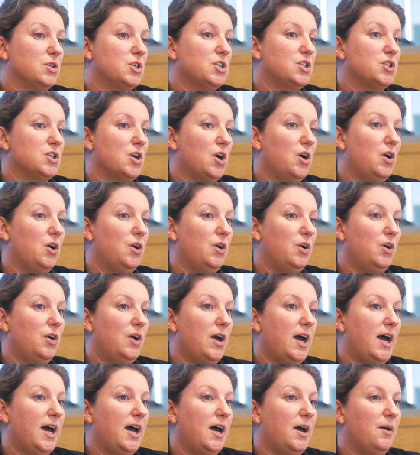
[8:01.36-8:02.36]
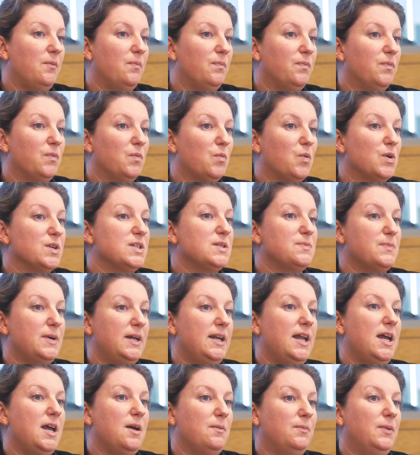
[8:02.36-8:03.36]
to show what's
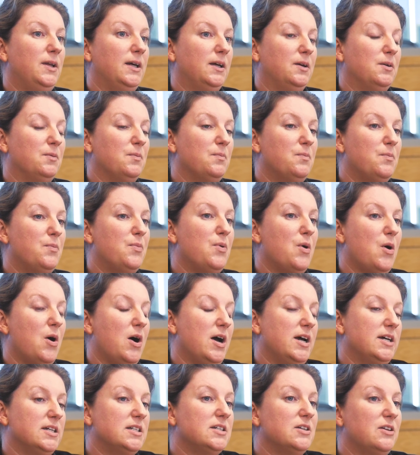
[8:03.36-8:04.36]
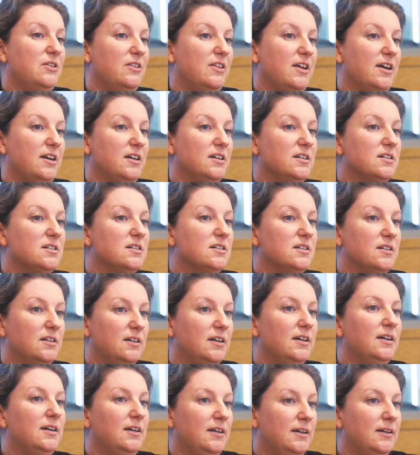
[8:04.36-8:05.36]
been happening prior to that.
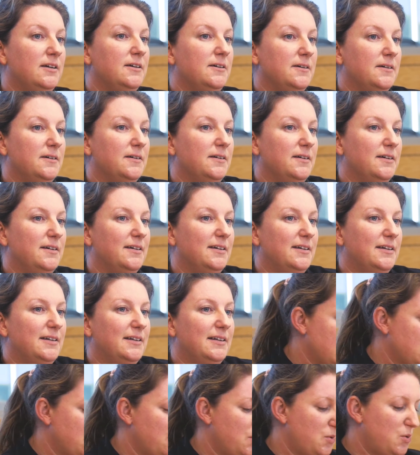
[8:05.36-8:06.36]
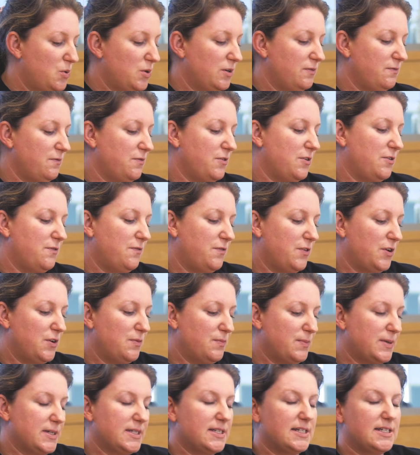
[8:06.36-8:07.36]
It's important for a
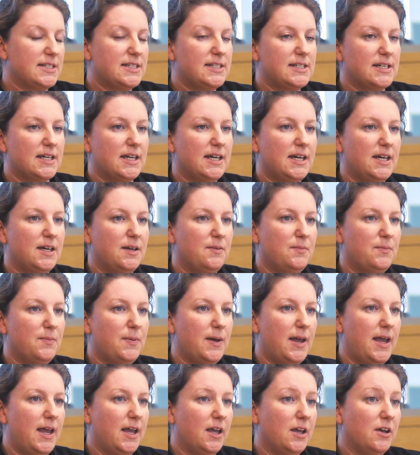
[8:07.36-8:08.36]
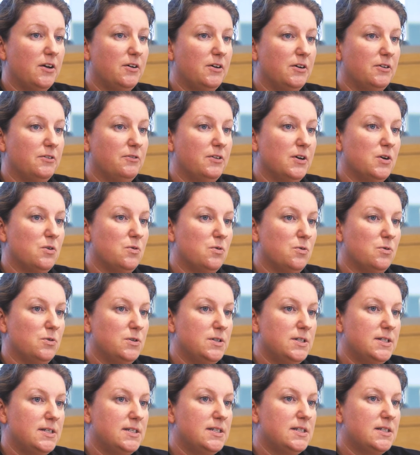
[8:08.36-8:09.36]
food business to keep accurate
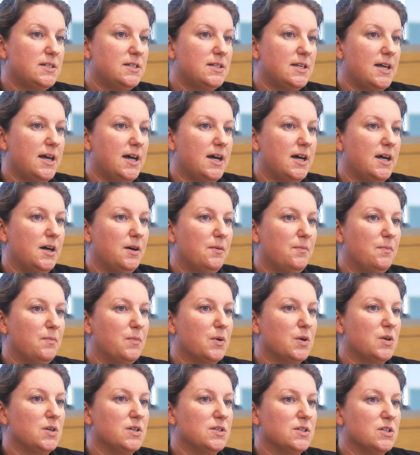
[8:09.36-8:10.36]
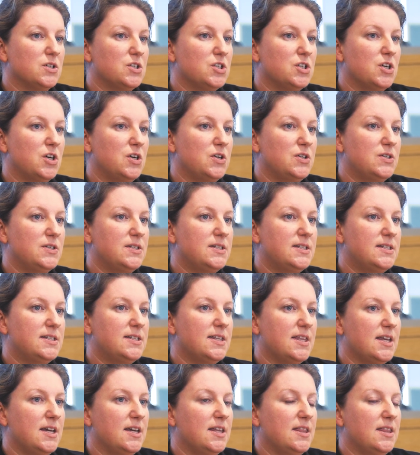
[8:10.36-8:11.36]
records because it shows
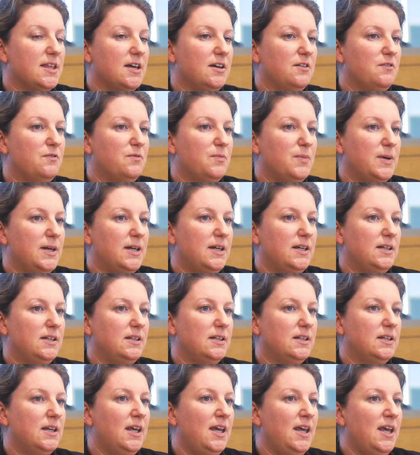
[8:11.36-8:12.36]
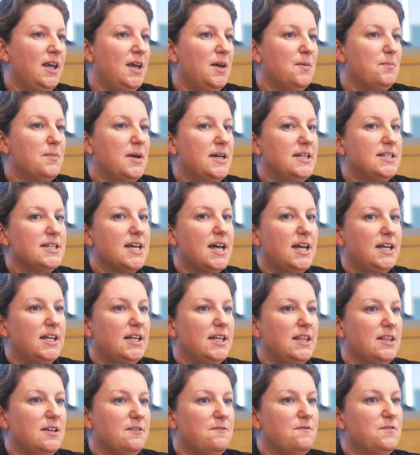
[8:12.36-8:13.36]
that they've been
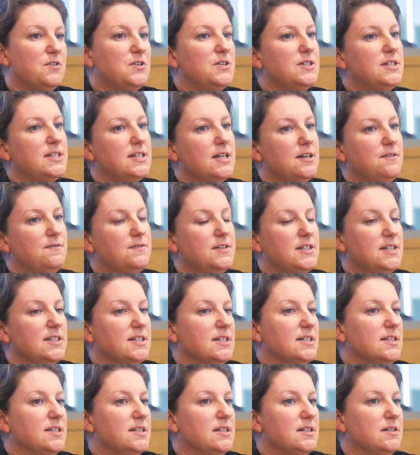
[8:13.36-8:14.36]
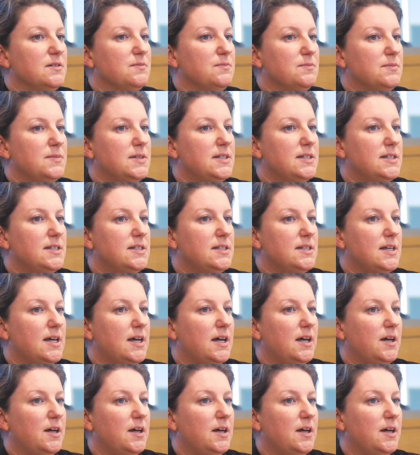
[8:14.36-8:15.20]
maintaining their food safety systems